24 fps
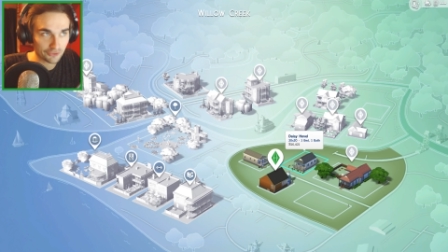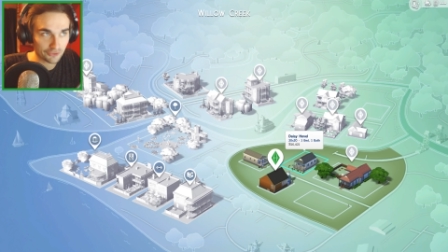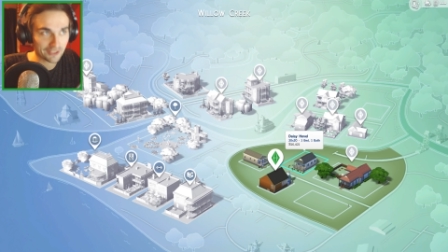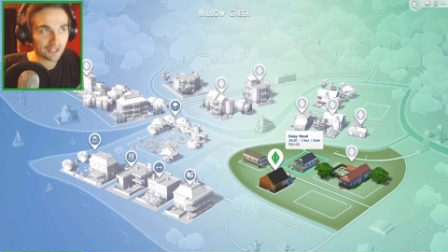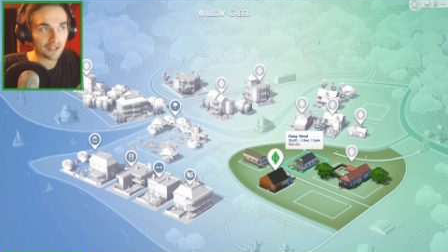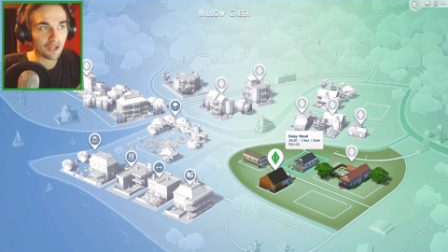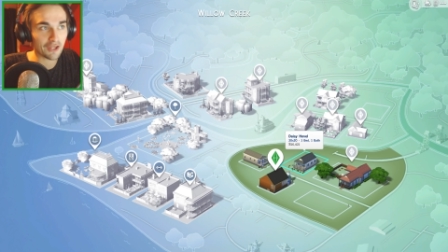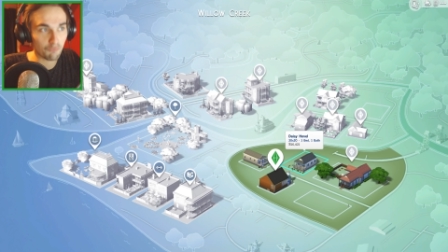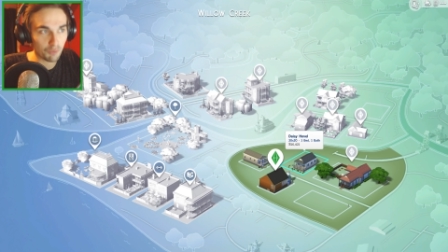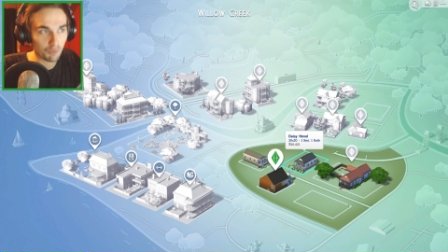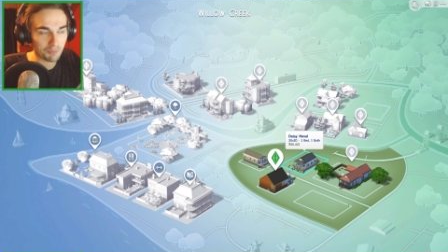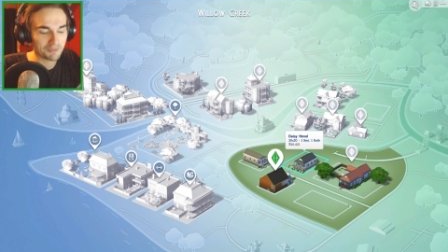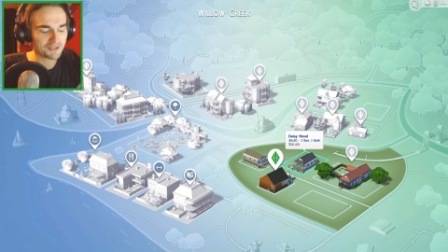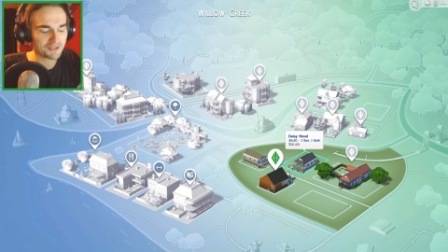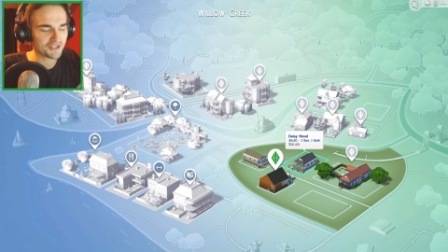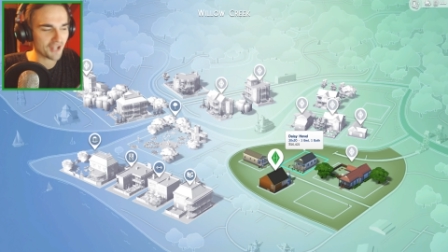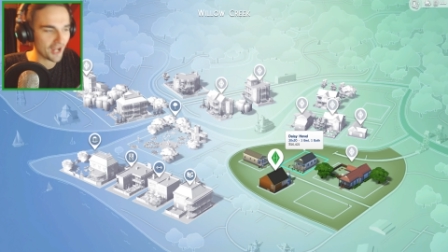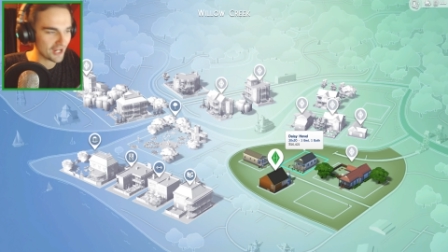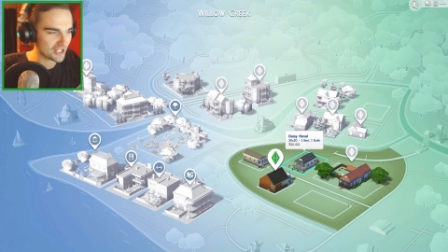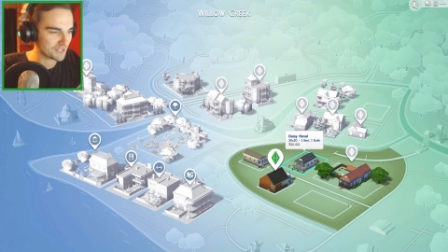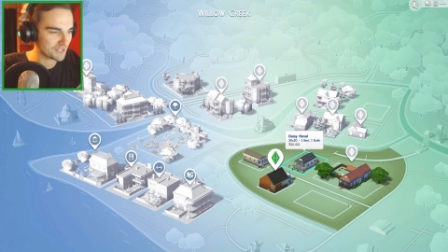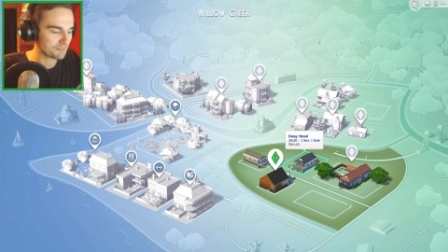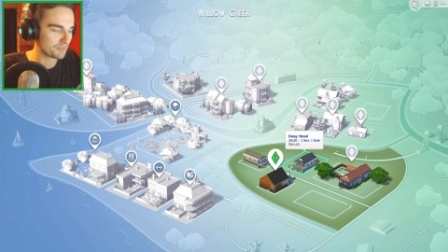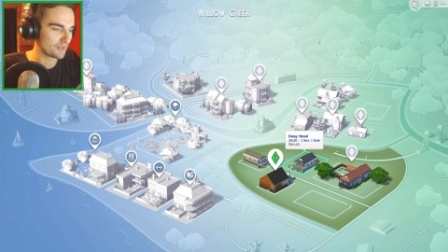kill that woman's
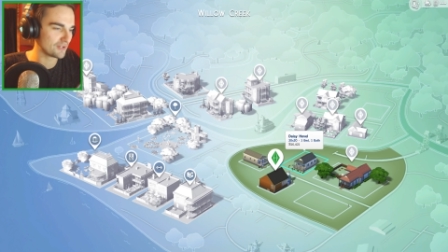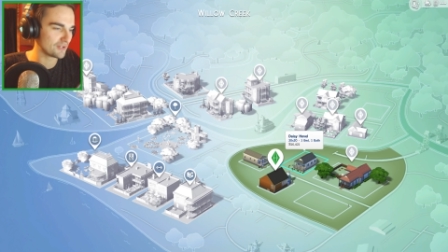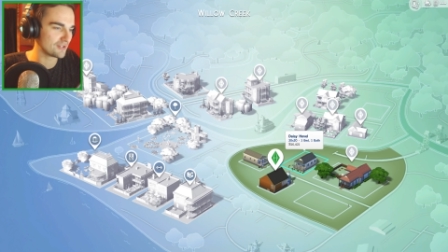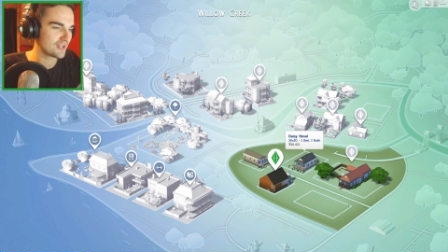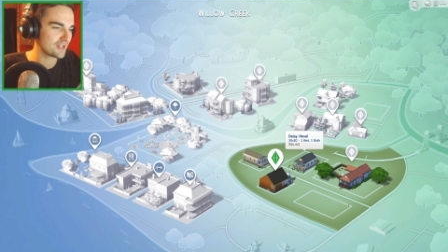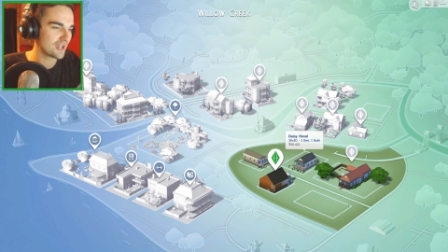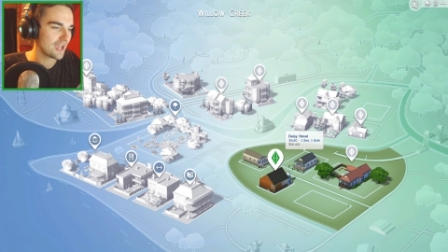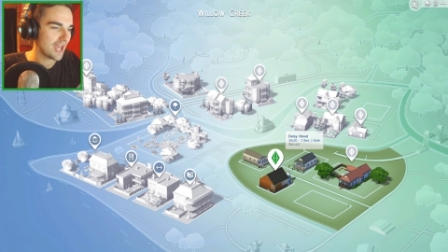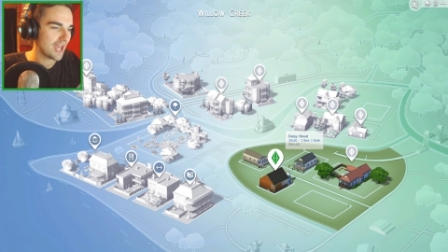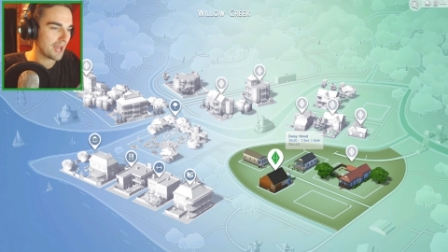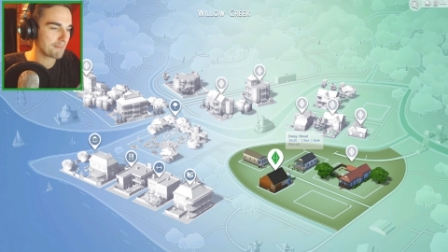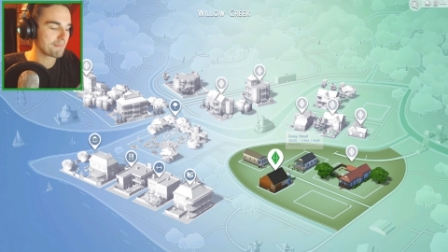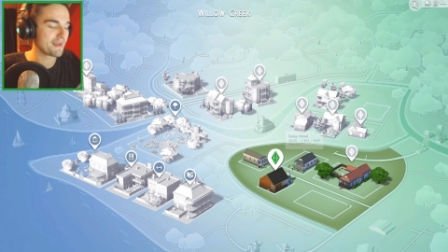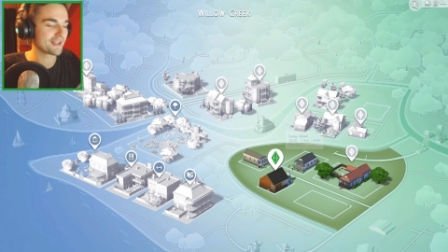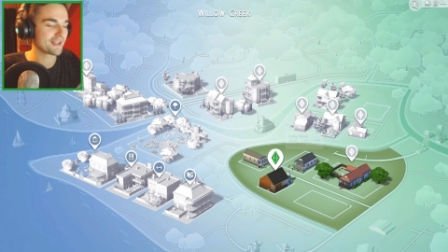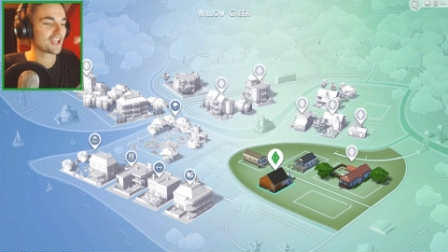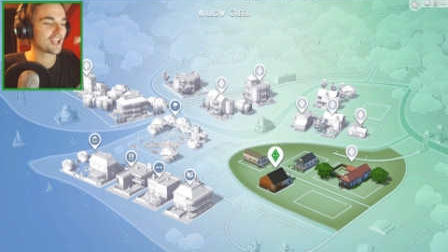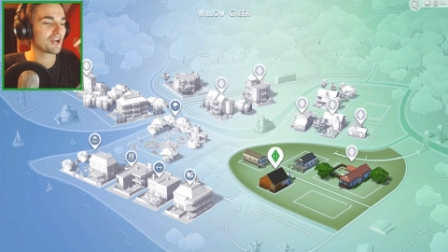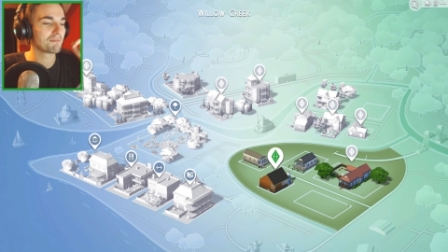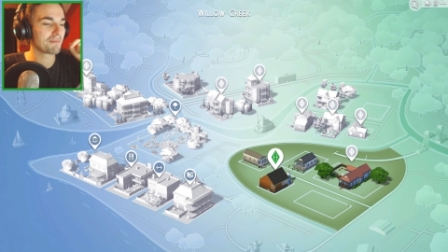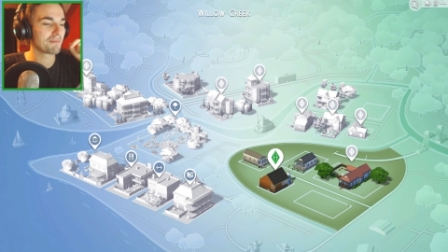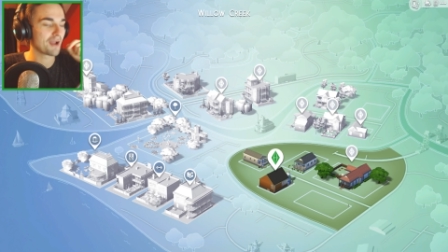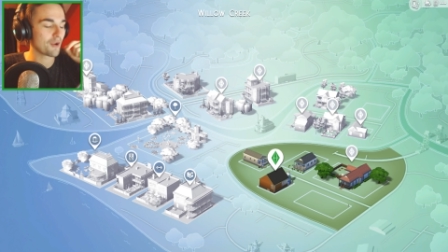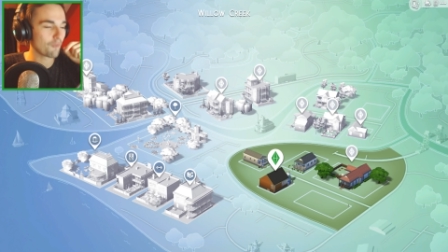husband and
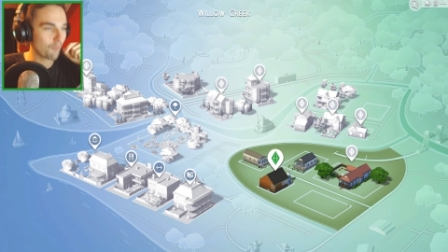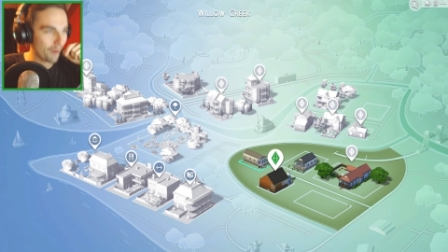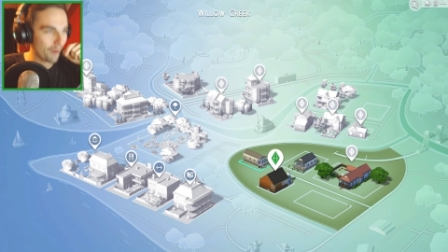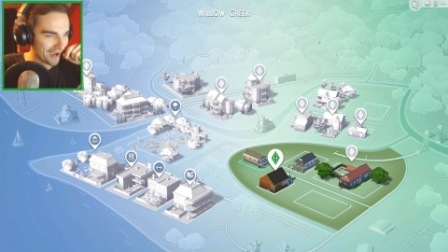make her my